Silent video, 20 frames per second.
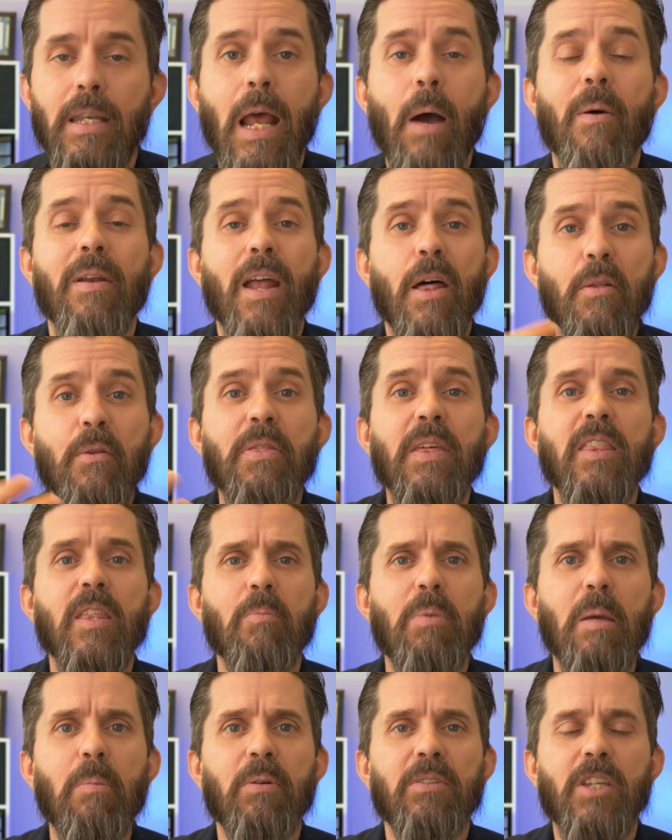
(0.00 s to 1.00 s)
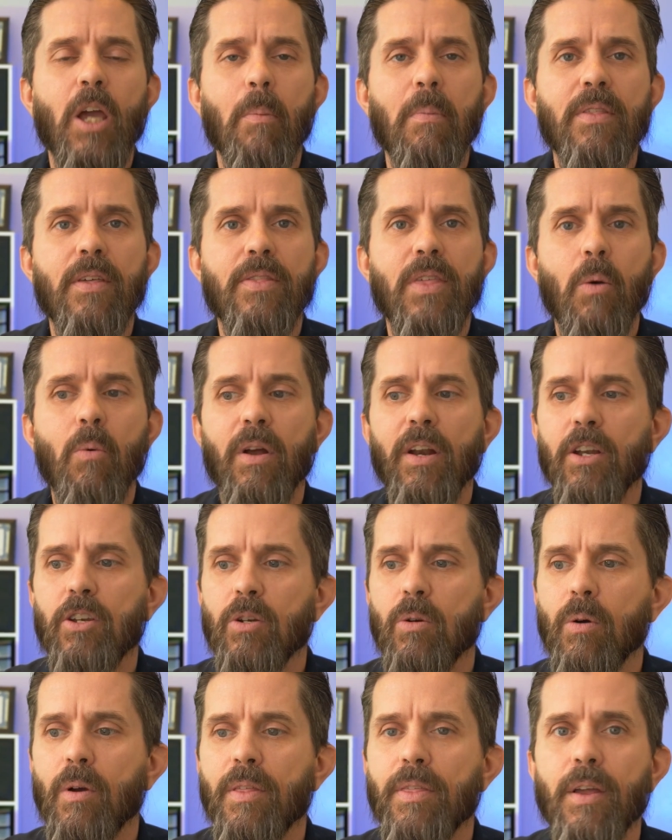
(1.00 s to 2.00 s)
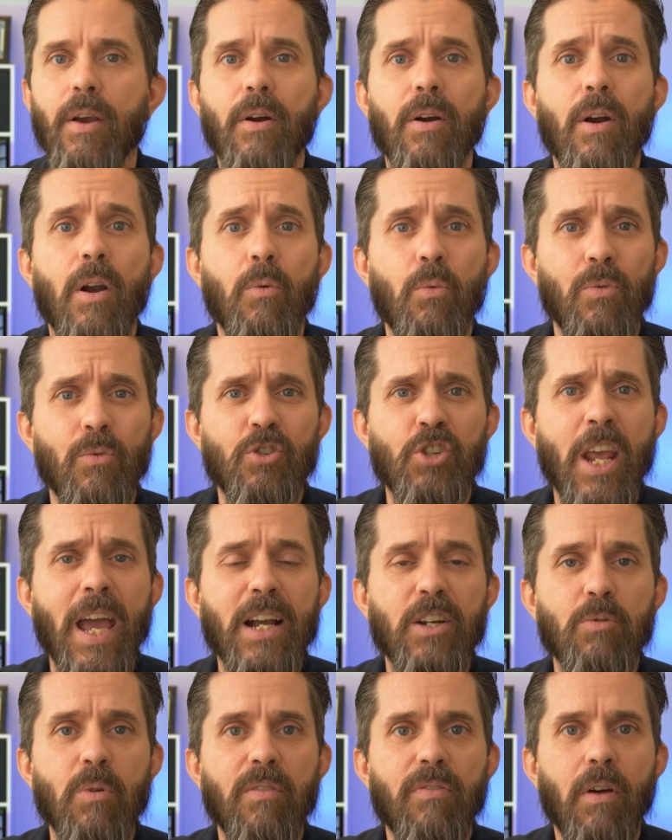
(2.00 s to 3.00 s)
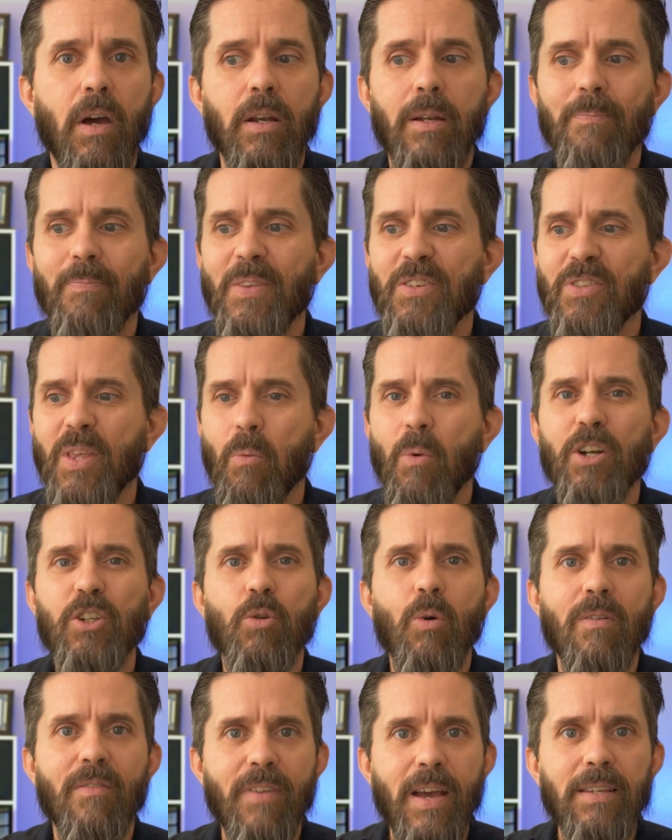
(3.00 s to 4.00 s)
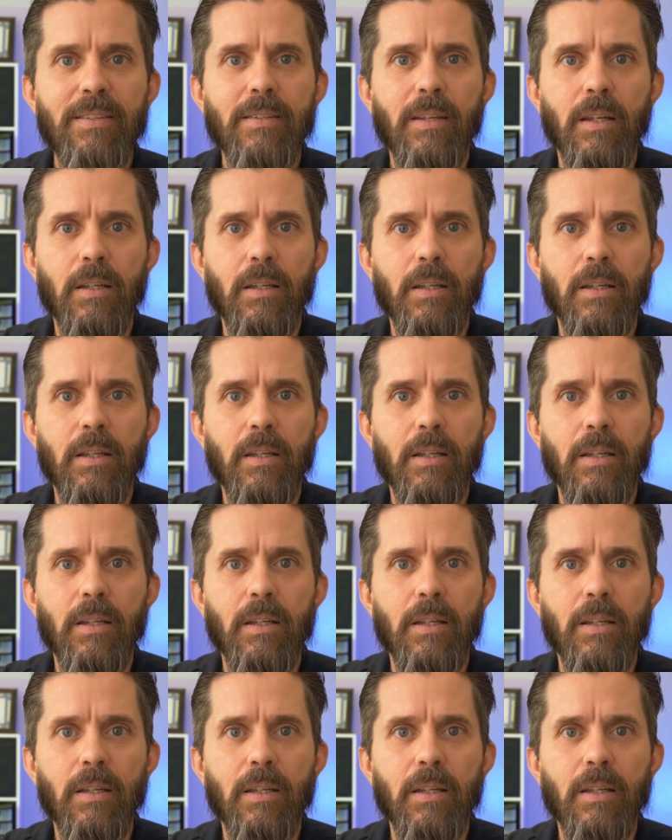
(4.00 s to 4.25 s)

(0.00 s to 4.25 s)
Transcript: Now, another thing that people tell me that they want to do with their tax refund is they want to invest